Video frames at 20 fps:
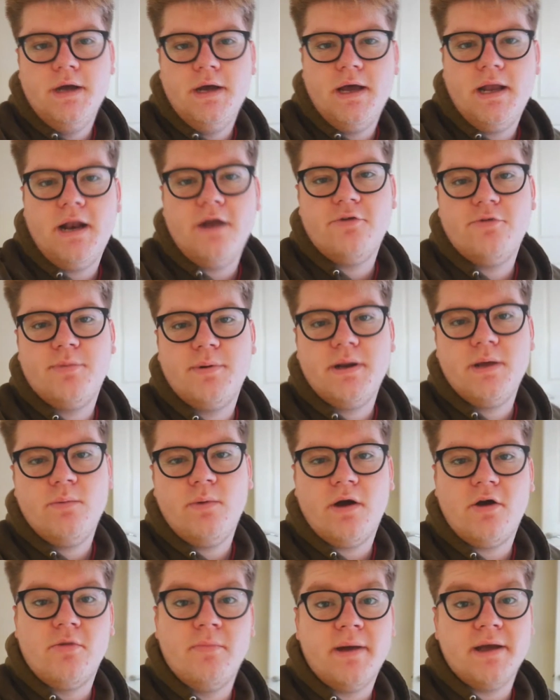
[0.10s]
Hello everybody,
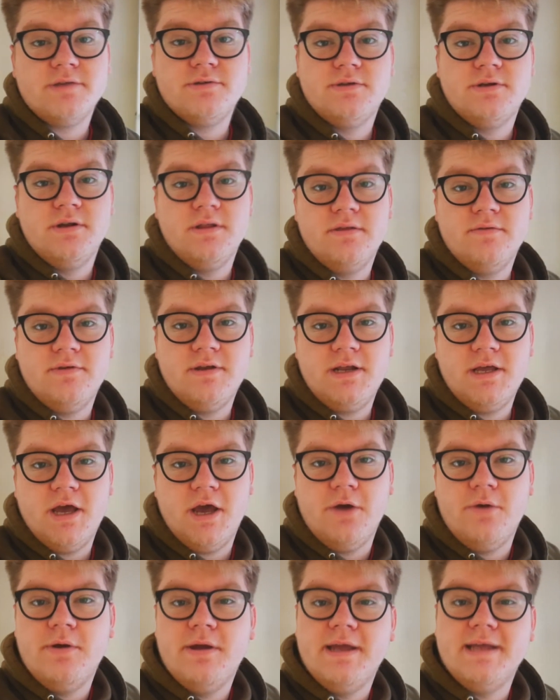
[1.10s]
welcome back to another
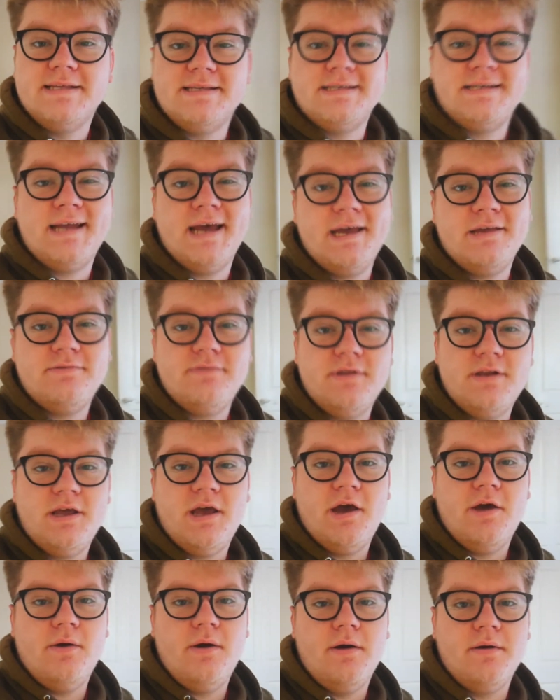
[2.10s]
video. In today's
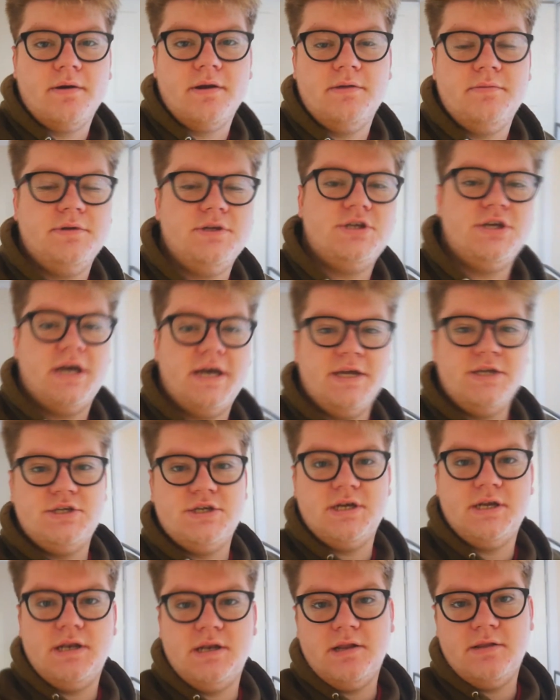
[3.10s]
video I'm going to be
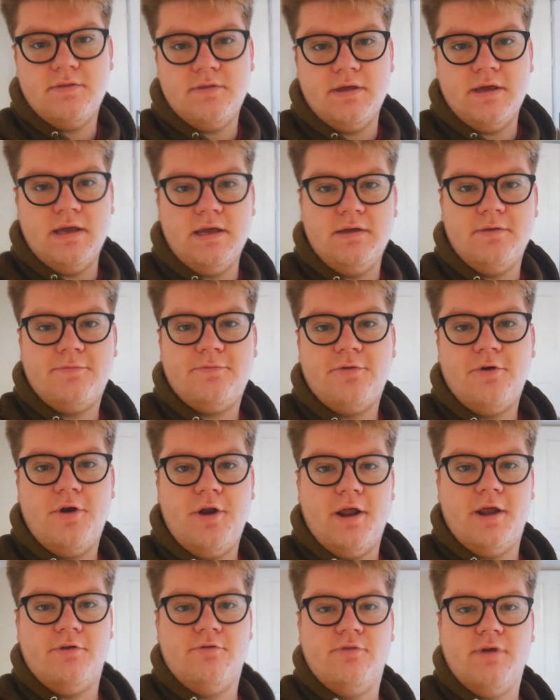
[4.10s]
changing the
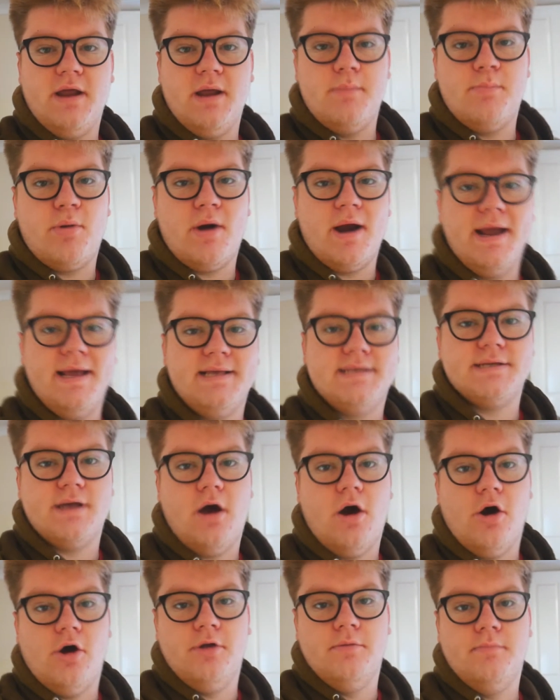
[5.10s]
front and rear brakes
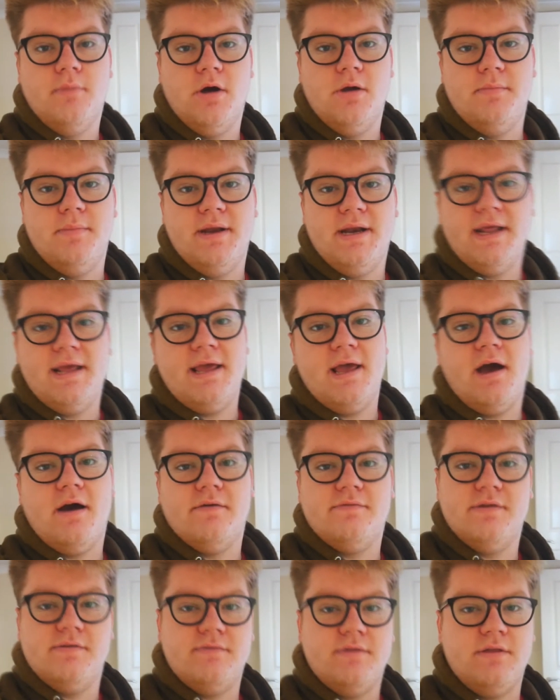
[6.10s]
on my Mini
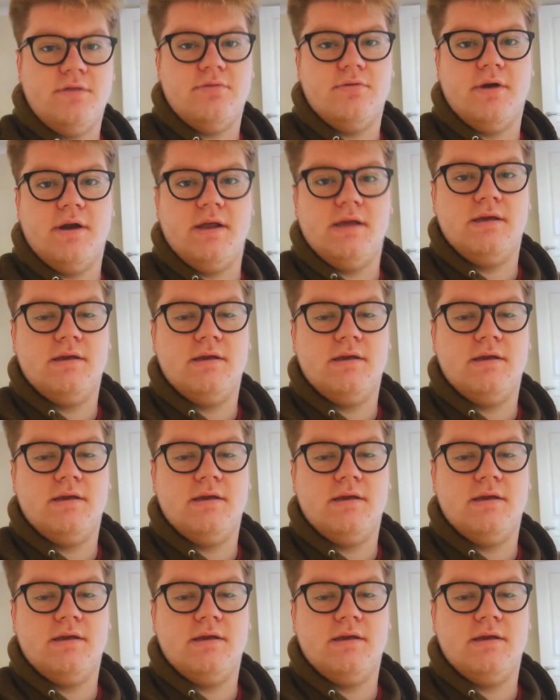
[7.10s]
R53.